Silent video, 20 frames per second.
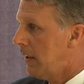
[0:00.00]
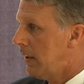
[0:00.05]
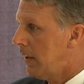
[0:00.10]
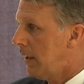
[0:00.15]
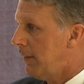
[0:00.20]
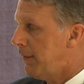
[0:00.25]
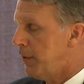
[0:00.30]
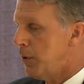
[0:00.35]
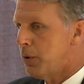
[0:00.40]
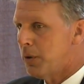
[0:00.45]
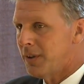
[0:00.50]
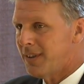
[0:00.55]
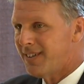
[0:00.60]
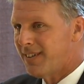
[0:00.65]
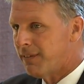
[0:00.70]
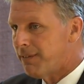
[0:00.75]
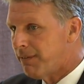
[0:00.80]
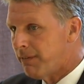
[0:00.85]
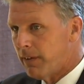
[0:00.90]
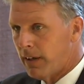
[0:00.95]

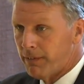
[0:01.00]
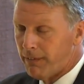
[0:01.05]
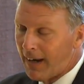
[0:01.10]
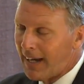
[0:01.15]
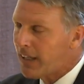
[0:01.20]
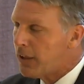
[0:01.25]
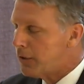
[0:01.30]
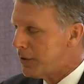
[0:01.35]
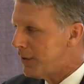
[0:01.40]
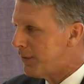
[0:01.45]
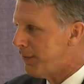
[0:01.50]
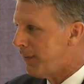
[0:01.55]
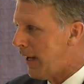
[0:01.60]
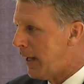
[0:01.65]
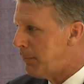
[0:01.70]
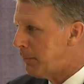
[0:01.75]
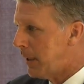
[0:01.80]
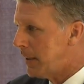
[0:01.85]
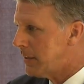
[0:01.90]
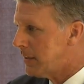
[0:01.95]
If I could
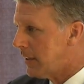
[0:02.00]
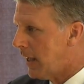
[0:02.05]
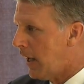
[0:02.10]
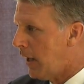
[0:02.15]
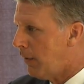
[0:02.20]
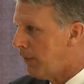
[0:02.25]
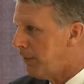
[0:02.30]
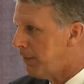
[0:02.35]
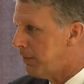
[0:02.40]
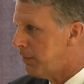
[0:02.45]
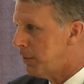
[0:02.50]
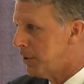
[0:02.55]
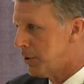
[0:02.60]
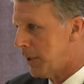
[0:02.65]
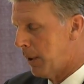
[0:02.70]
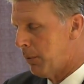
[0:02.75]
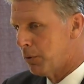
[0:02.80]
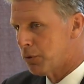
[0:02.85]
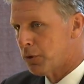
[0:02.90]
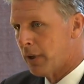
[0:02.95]
define myself, which
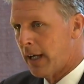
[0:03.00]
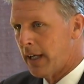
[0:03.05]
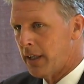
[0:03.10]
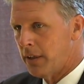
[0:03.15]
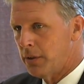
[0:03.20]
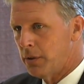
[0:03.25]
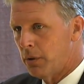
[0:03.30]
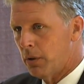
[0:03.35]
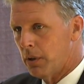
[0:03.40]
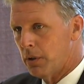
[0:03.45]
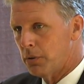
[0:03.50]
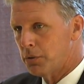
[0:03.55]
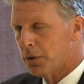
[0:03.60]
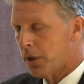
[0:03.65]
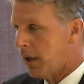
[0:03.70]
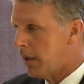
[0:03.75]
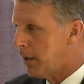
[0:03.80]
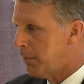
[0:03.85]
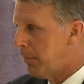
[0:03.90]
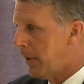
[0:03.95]
I will try to do, although
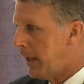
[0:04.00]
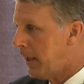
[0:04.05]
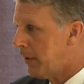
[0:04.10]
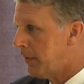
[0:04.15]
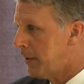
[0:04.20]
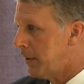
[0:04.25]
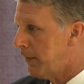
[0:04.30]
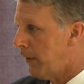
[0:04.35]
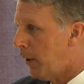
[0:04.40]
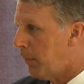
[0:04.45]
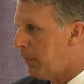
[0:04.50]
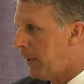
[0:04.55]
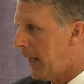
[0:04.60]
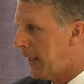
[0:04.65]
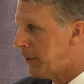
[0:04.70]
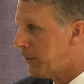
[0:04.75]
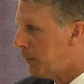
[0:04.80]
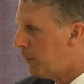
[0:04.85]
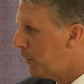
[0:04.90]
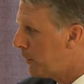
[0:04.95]
Charlie Baker and Deval
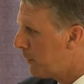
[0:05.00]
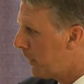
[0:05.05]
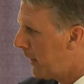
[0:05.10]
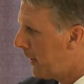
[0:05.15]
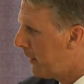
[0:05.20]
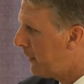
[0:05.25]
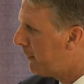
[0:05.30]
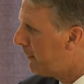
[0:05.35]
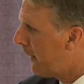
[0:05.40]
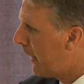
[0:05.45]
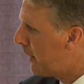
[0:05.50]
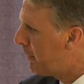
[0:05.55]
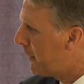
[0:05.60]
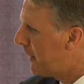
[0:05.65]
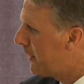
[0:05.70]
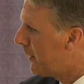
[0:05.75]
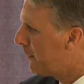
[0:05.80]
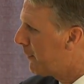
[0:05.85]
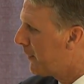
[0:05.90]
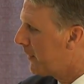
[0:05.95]
Patrick will try to define me
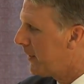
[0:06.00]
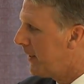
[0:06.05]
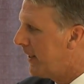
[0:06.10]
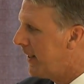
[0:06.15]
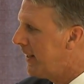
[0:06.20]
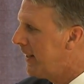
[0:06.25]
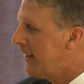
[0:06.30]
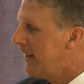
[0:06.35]
differently,